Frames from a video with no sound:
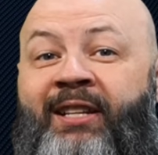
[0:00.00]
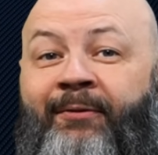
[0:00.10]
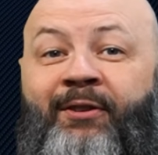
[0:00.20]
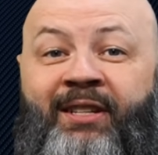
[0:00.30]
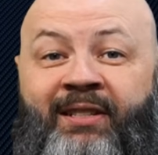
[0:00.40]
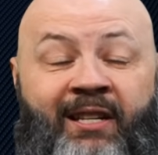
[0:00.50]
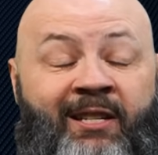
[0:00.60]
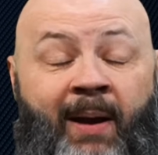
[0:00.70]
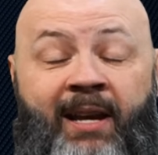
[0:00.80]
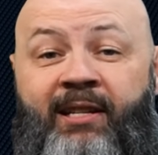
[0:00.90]
differences,
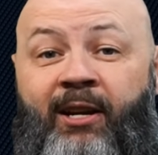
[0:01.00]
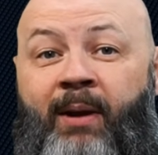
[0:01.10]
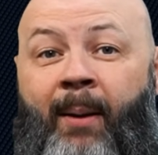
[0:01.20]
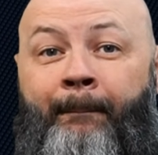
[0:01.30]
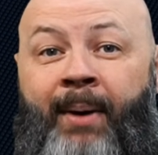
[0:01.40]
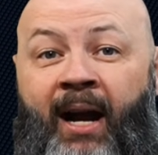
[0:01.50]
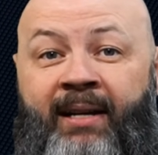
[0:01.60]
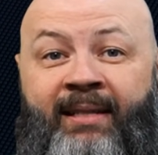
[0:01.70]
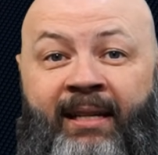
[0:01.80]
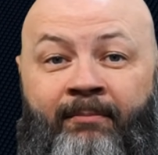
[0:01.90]
especially around
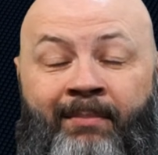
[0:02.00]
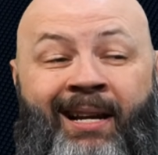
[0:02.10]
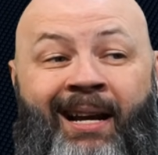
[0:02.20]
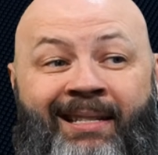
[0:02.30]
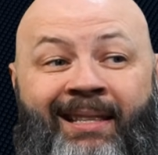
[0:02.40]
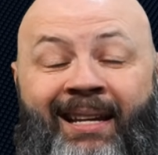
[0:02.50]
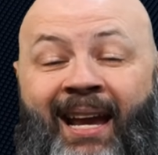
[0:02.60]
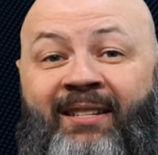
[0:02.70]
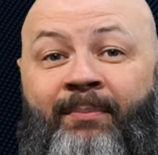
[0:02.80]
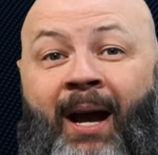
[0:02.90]
boxing, because in the
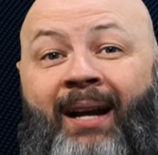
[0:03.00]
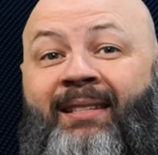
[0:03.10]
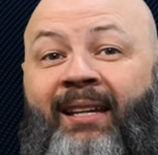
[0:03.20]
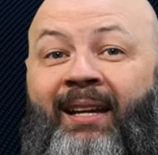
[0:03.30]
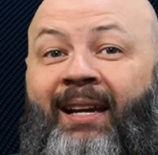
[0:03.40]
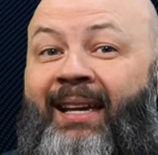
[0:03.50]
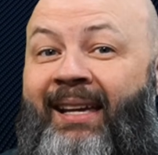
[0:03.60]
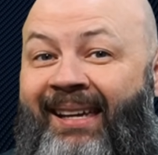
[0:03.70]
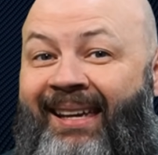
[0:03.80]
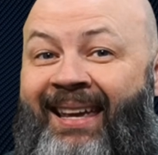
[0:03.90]
case of boxing,
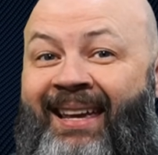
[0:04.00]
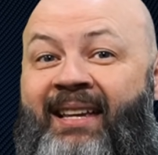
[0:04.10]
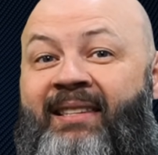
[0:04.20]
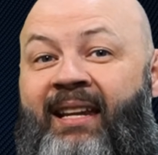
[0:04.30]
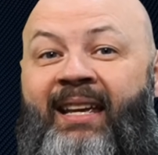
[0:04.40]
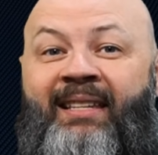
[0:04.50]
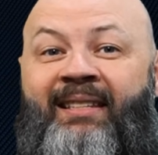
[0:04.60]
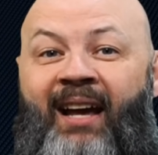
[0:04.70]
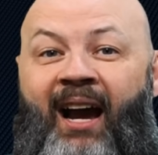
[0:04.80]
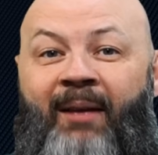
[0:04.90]
is and is
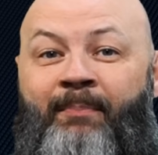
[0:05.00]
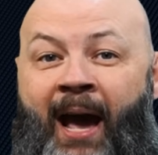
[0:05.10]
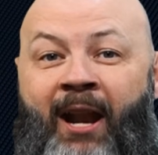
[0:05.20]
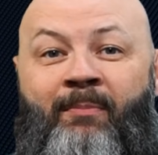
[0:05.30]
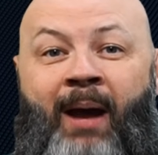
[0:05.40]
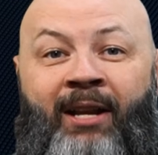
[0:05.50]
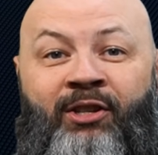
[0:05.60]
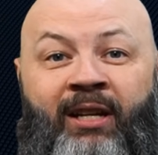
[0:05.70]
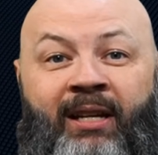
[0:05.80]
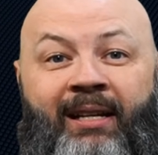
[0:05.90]
not pattern
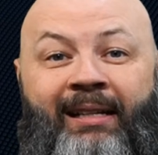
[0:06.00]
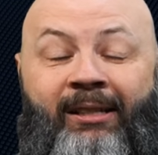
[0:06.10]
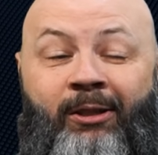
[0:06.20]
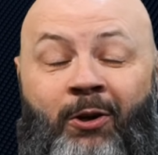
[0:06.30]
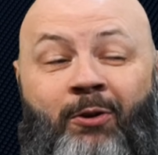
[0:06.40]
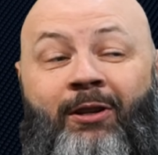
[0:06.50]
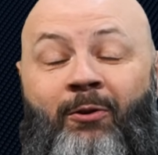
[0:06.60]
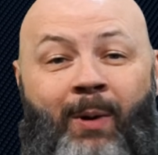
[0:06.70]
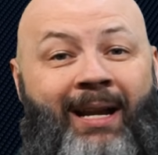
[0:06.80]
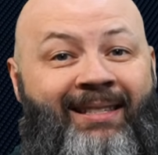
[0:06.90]
matching usually
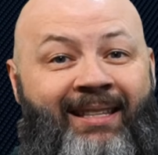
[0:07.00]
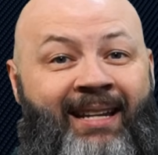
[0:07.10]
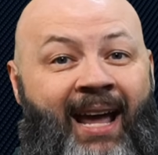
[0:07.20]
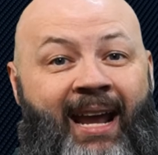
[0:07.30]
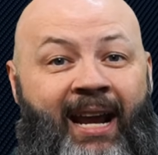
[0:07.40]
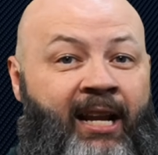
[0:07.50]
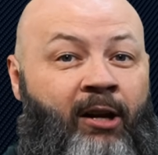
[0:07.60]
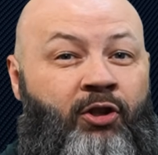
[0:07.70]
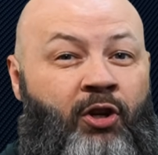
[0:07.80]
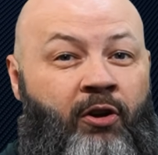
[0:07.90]
wins the day. And I'll
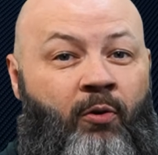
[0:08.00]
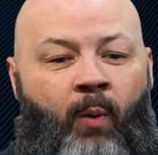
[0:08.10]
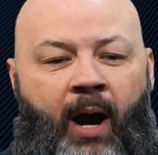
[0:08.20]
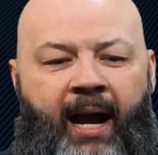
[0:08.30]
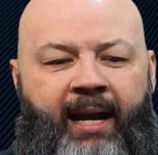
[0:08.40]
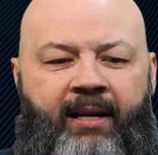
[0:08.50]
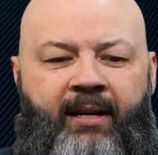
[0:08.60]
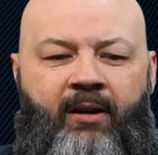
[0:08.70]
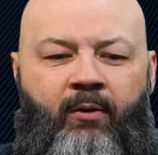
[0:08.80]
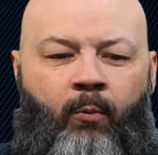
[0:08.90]
show you why.
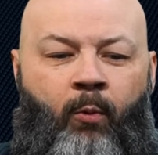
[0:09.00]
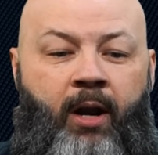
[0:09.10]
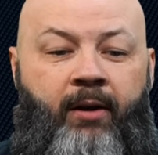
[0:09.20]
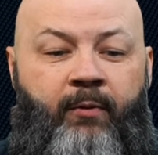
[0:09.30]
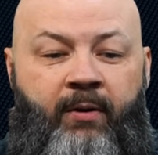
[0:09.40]
What if we